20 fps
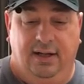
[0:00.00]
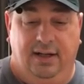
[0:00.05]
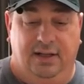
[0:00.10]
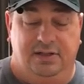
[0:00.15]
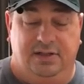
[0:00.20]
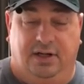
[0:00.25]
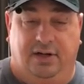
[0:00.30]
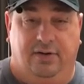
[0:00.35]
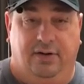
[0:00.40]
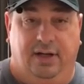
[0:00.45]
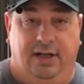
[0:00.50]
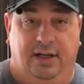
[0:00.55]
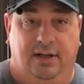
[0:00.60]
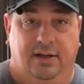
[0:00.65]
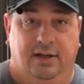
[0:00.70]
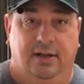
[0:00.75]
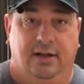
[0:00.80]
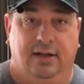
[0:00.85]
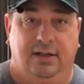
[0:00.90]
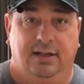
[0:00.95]
that's already
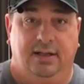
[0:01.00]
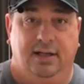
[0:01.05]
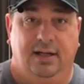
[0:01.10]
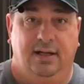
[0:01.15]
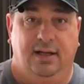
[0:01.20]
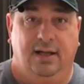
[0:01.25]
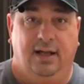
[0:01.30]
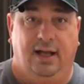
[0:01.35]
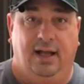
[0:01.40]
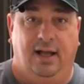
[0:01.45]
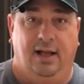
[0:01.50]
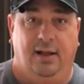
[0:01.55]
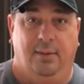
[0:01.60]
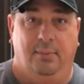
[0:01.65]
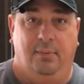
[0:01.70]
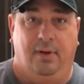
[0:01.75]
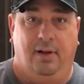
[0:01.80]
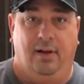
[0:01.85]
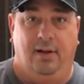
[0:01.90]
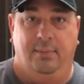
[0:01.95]
cooked.
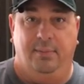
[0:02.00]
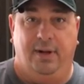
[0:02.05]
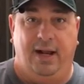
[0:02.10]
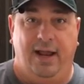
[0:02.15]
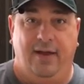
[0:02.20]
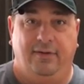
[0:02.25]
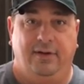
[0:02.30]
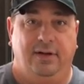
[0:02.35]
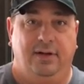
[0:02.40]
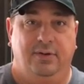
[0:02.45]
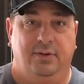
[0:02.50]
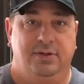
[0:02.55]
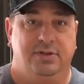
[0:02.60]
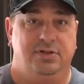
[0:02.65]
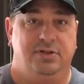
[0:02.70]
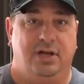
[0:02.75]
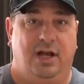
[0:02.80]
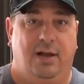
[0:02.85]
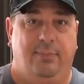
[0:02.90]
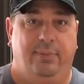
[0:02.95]
Um, all I'm gonna have to do is
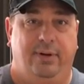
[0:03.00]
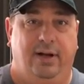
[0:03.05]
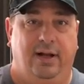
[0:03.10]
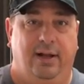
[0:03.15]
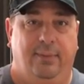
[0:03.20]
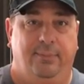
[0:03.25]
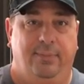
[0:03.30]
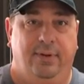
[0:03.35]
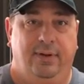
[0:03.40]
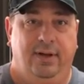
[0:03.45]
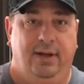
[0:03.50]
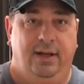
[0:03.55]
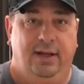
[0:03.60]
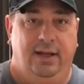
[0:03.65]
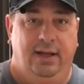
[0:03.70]
chop it up.